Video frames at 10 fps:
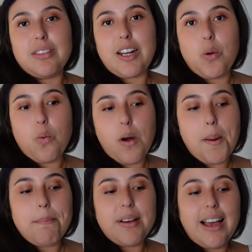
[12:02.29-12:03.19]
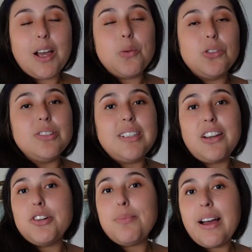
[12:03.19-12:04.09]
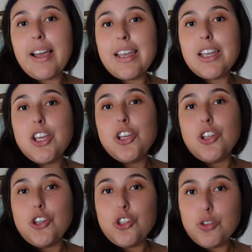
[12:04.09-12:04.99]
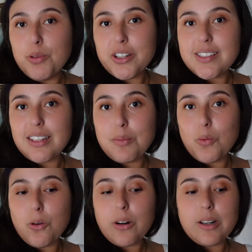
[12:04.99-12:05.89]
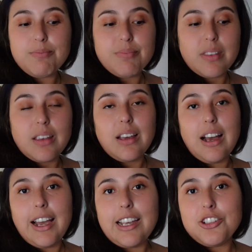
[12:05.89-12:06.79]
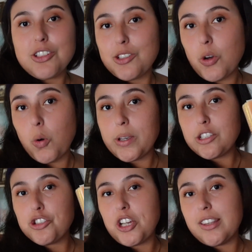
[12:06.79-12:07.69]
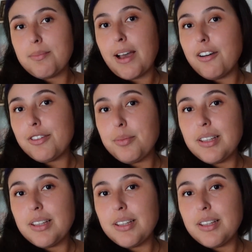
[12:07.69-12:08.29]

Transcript: that I want. But I will never buy new books anymore. I just always check them out from the